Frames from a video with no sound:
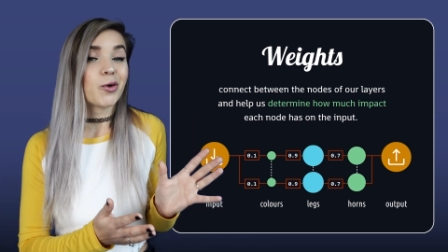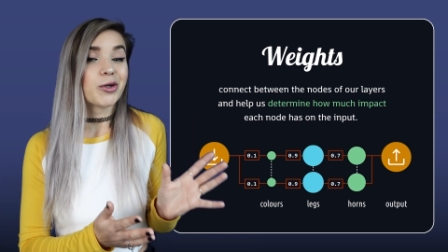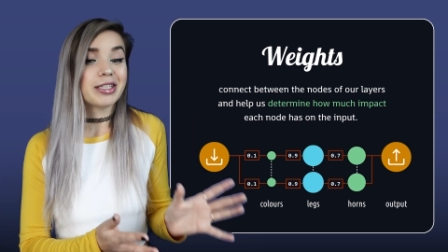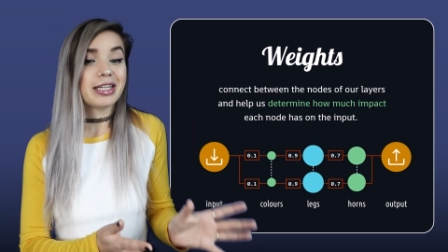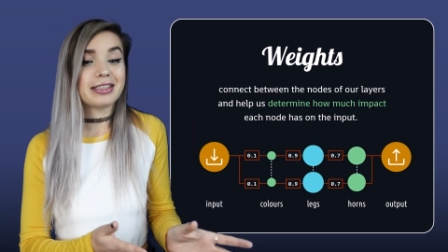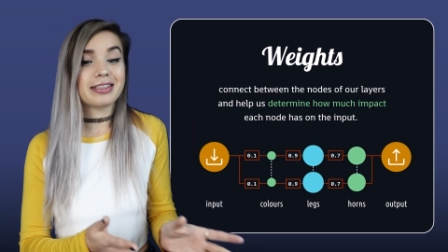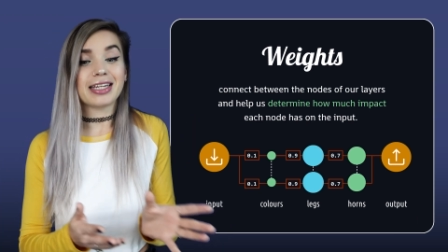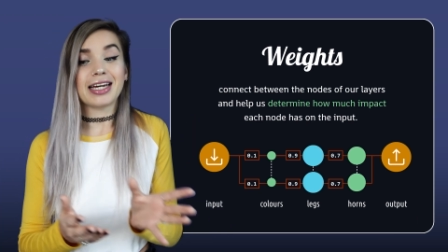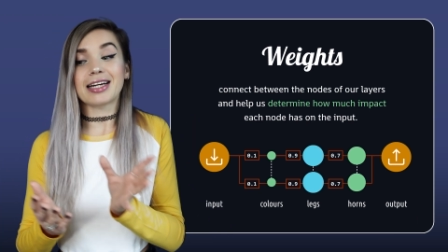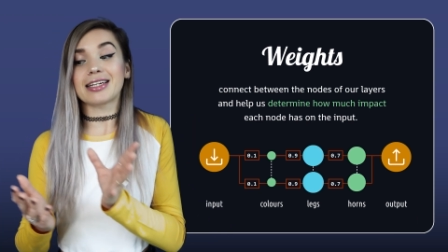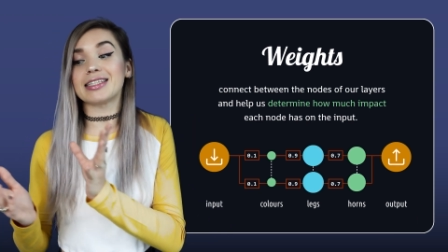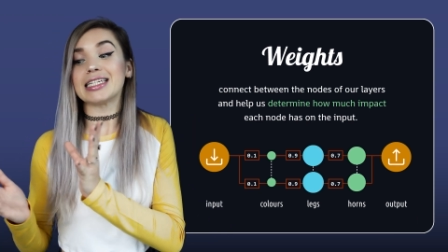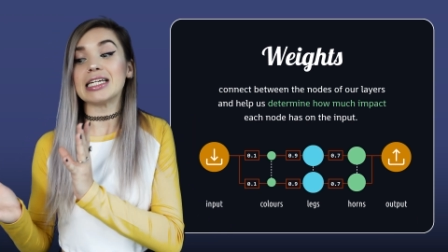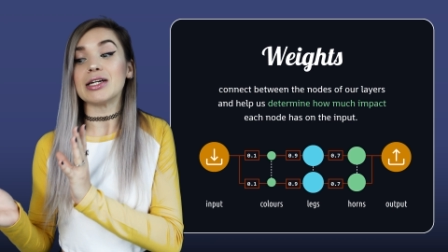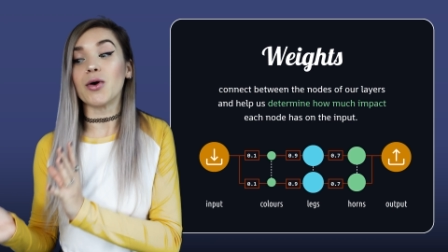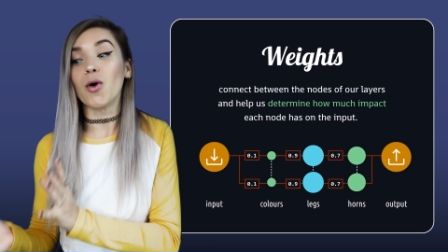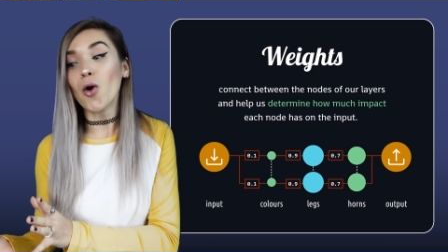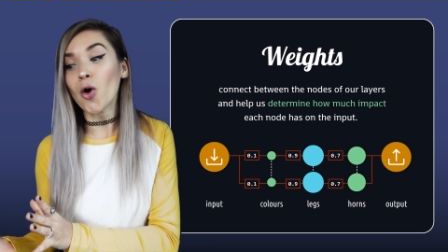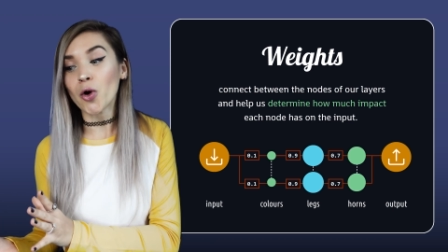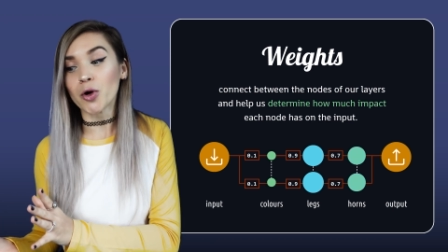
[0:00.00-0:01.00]
or
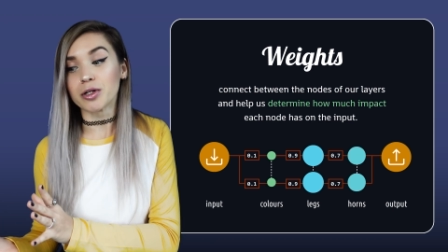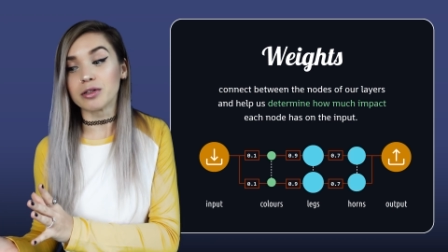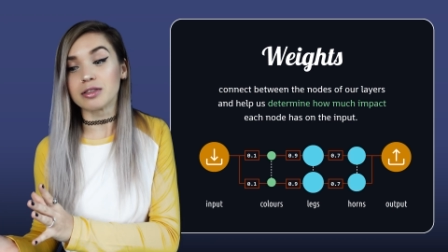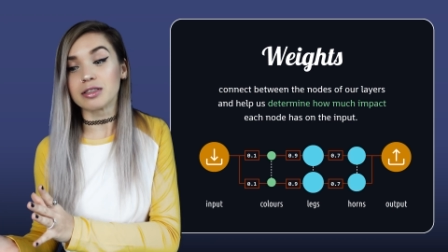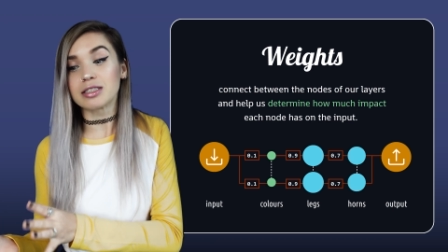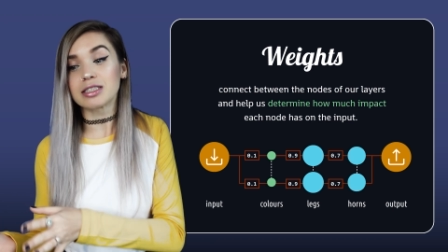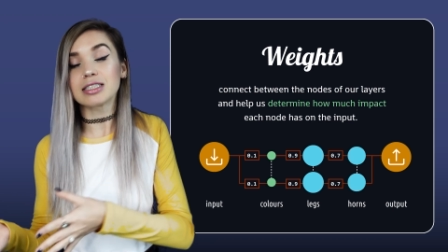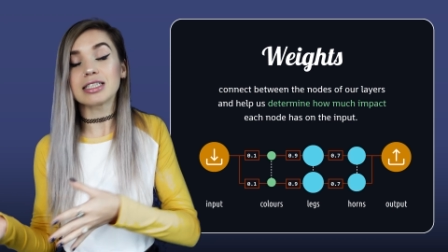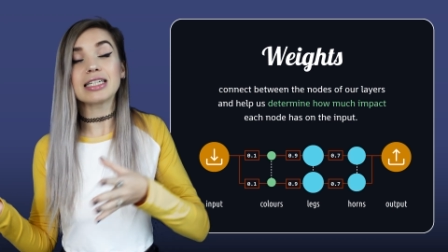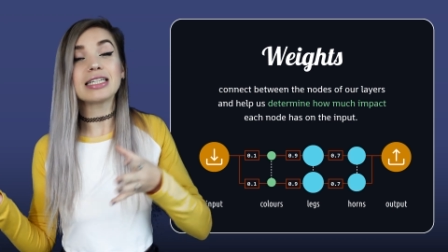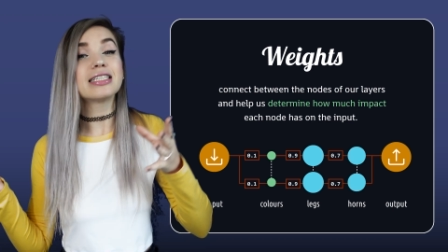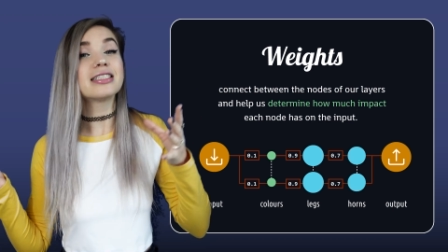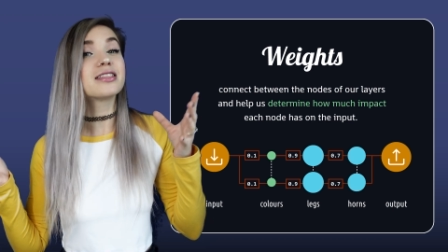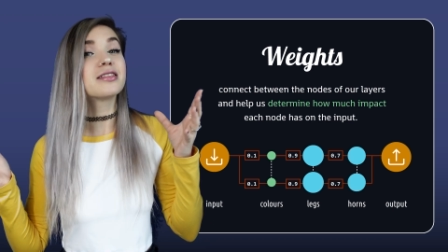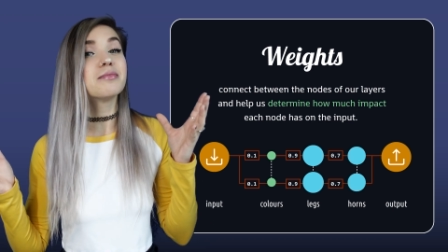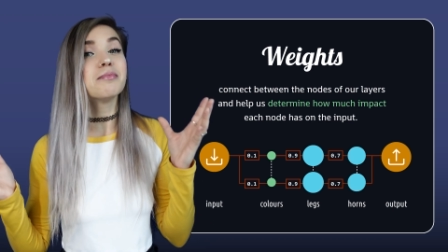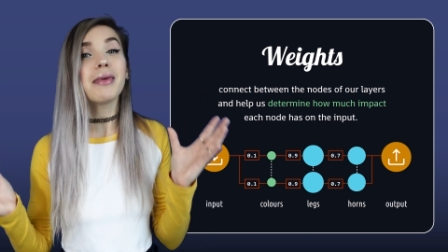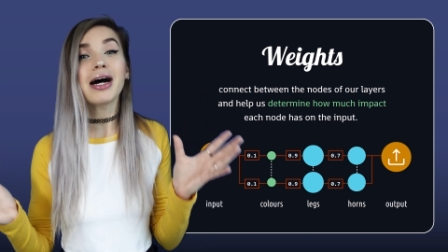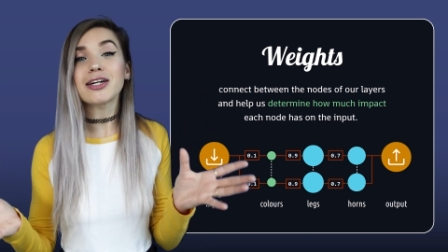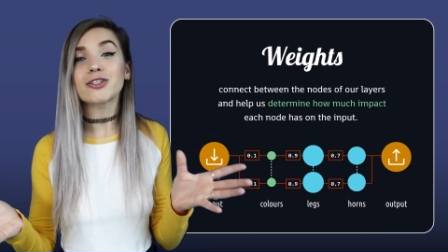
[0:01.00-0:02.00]
detecting horns
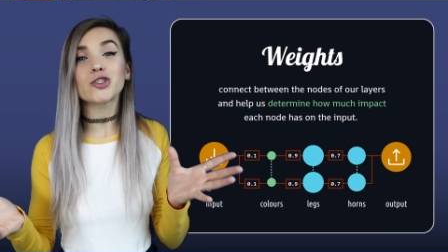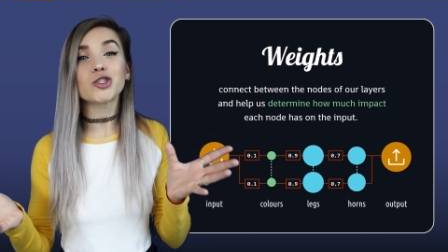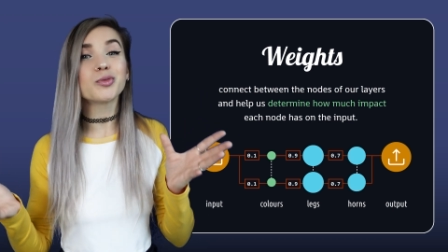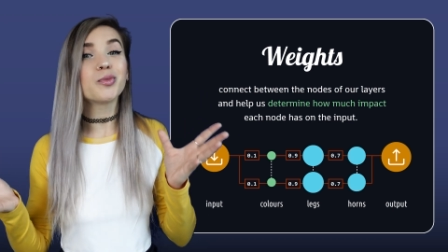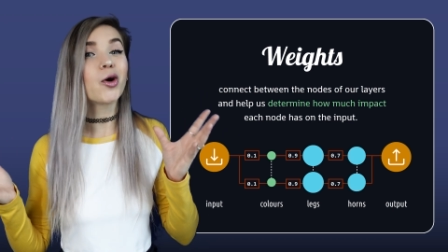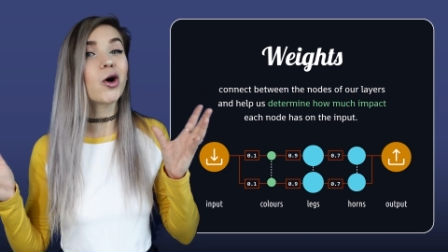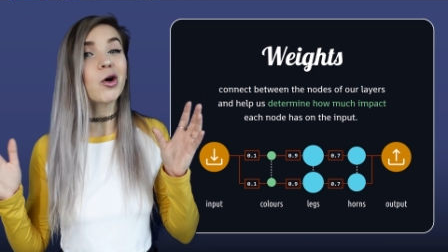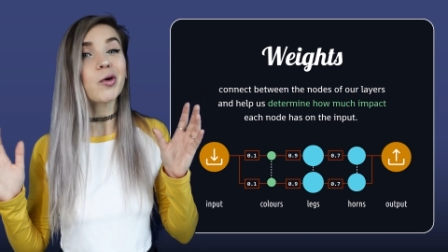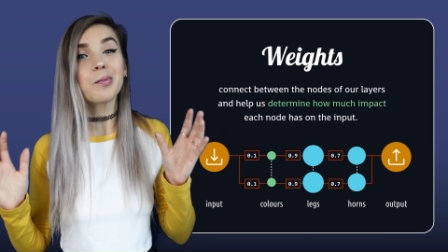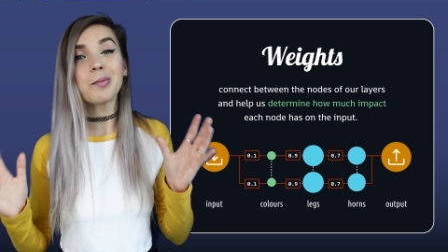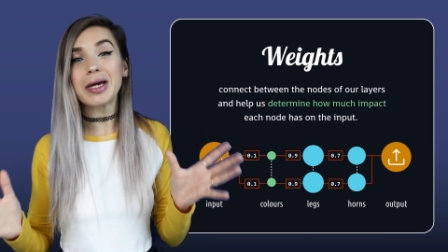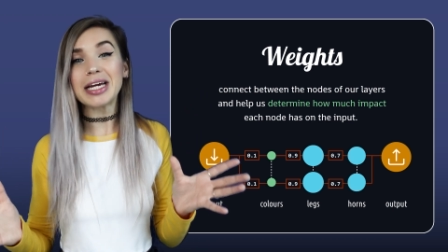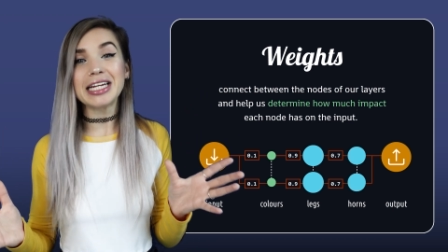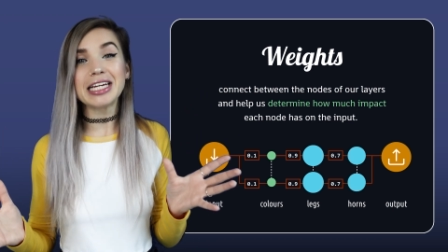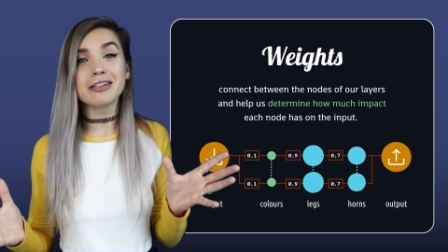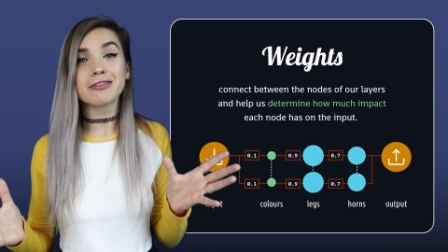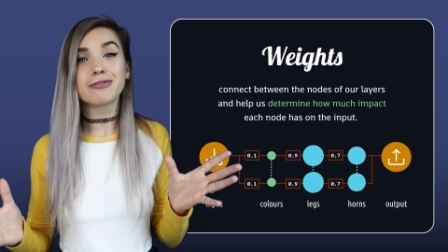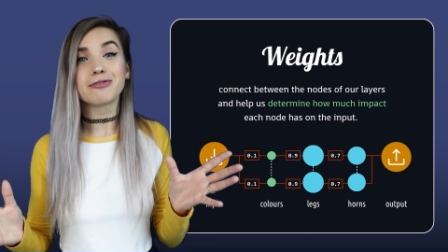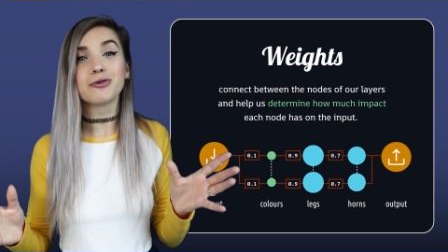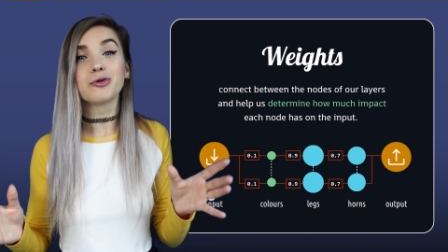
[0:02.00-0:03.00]
is much more
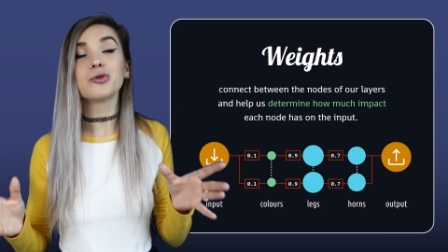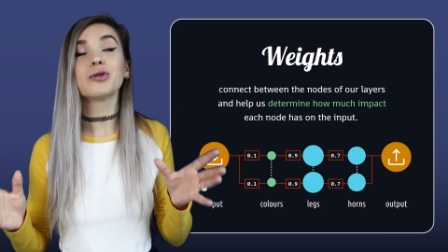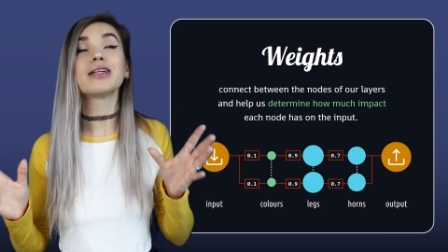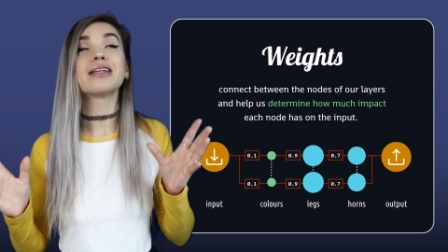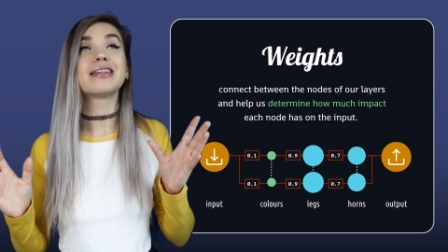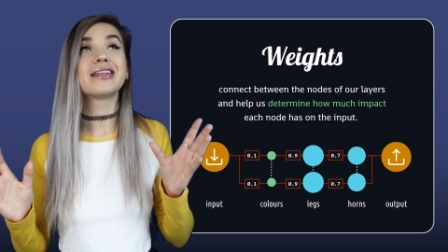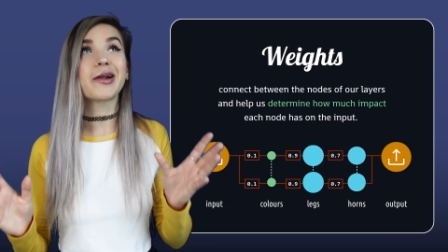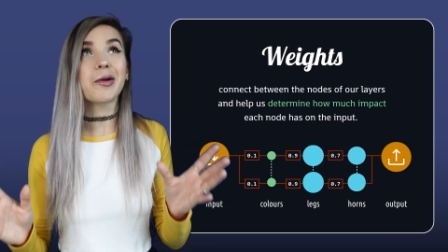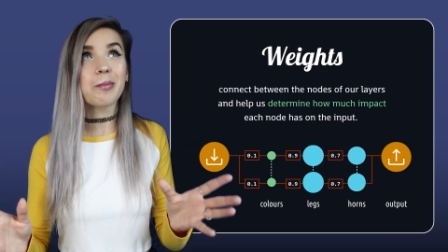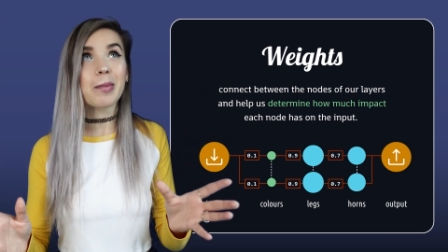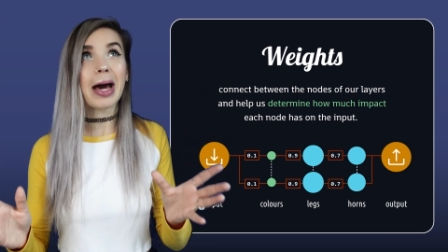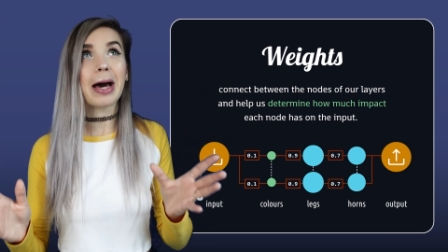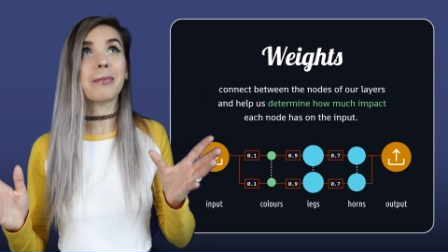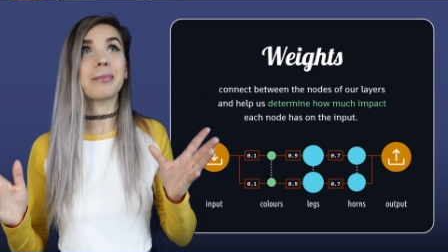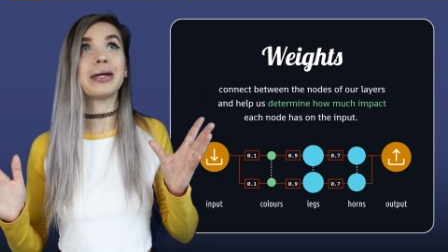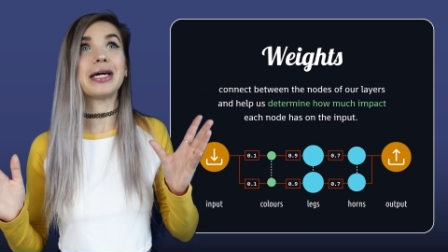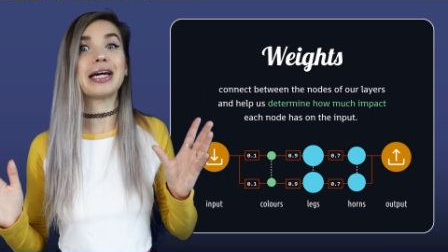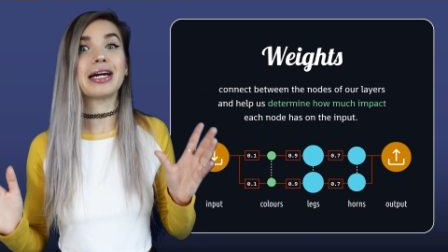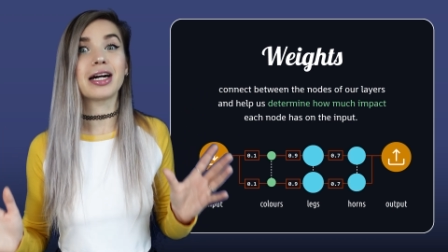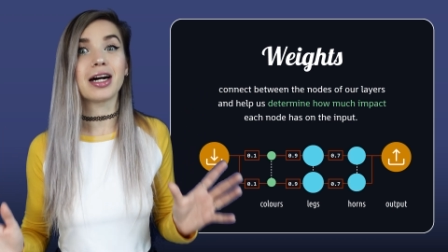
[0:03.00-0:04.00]
meaningful than
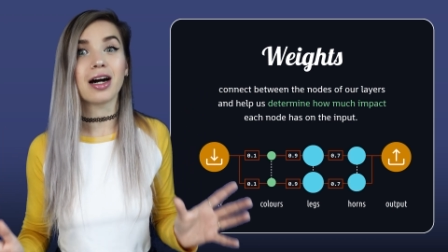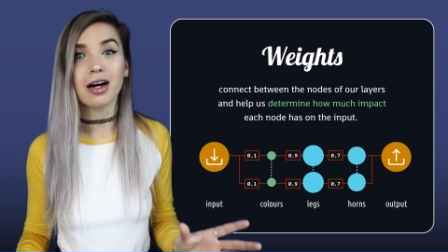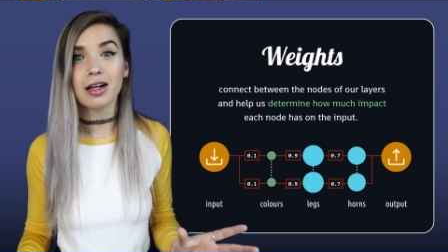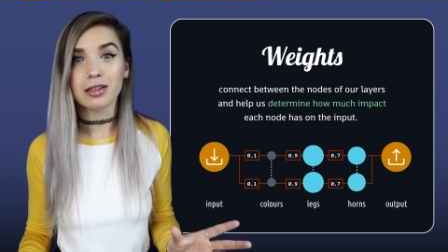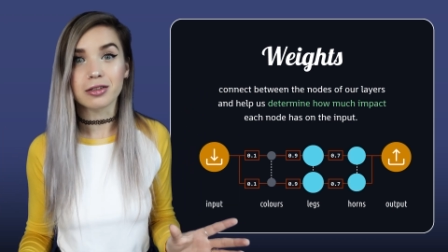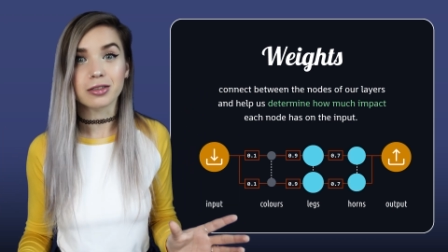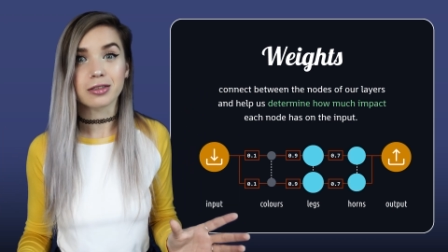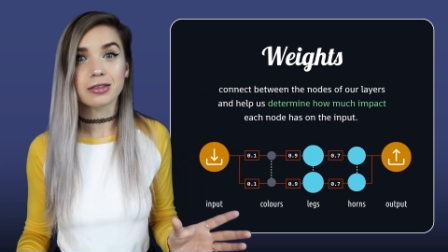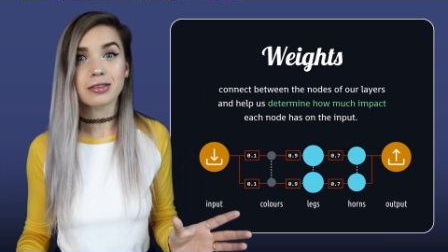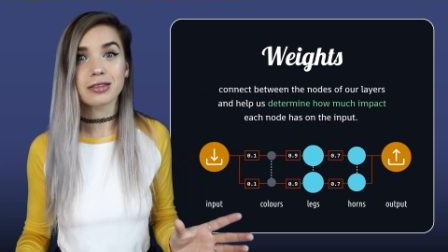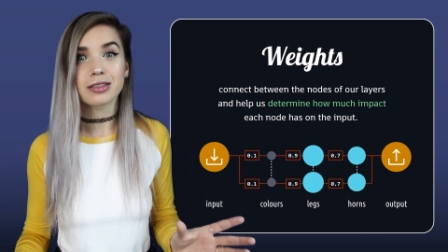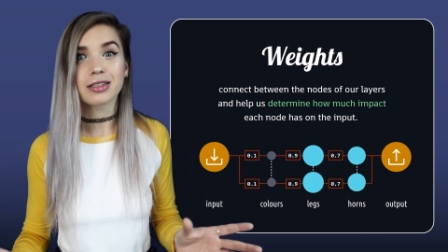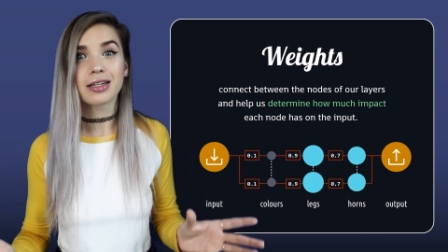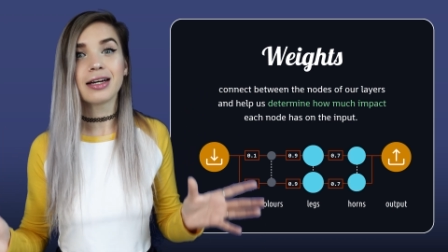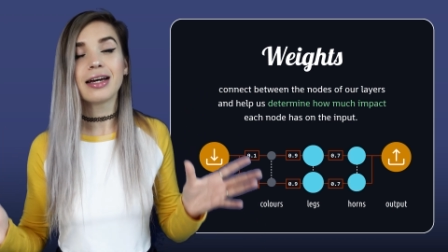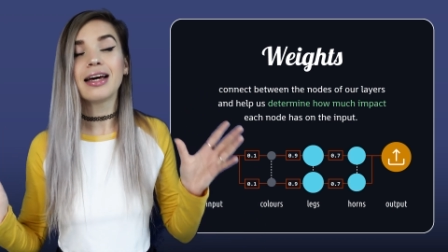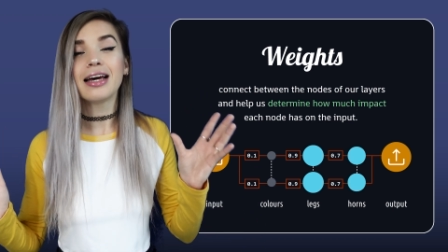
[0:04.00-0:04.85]
mapping colors.